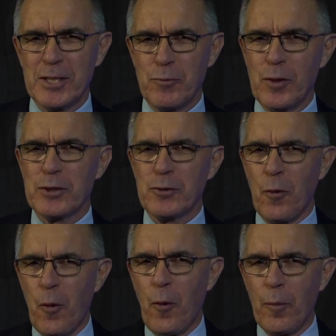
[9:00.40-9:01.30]
it wasn't
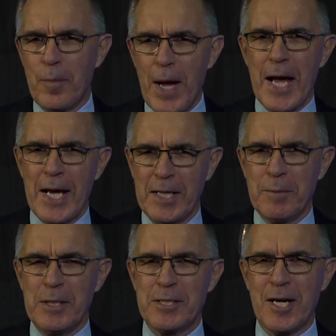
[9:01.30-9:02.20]
all bad, let
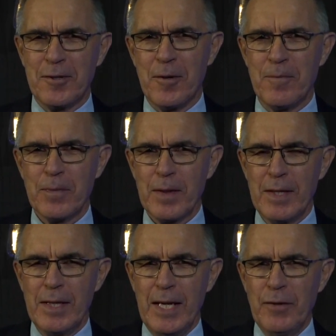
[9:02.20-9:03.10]
me tell you.
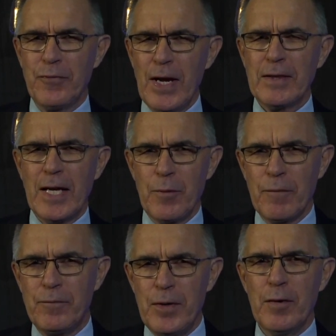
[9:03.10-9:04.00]
In fact, they were
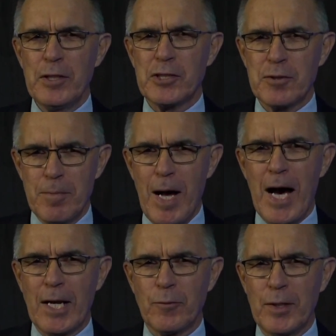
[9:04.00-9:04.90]
very
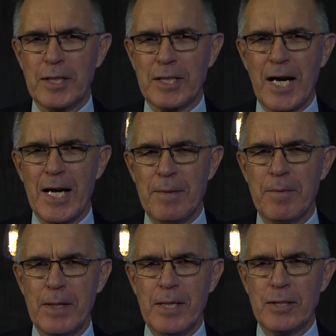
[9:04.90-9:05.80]
smart when it came
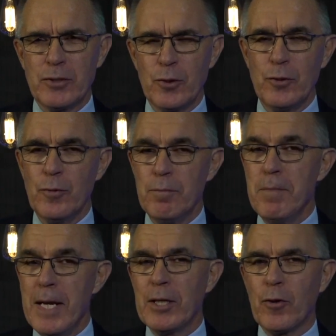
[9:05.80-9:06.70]
to
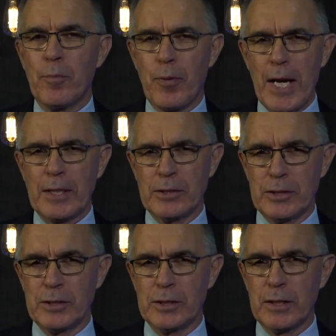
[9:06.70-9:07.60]
medical
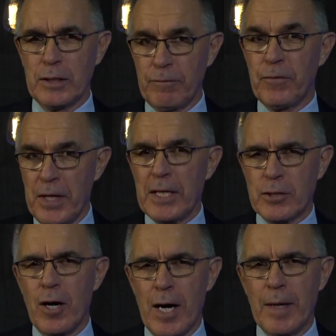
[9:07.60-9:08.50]
practices for their
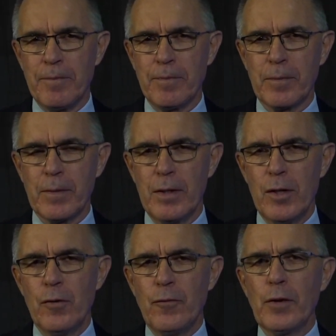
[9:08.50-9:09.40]
time.
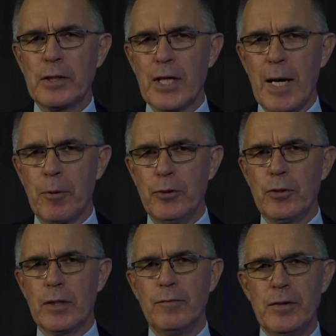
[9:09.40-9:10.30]
For example, you
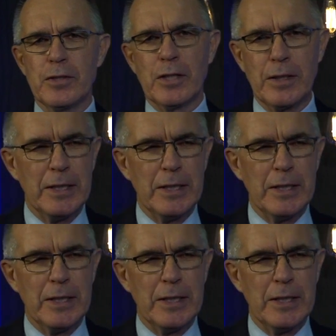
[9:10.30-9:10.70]
can visit the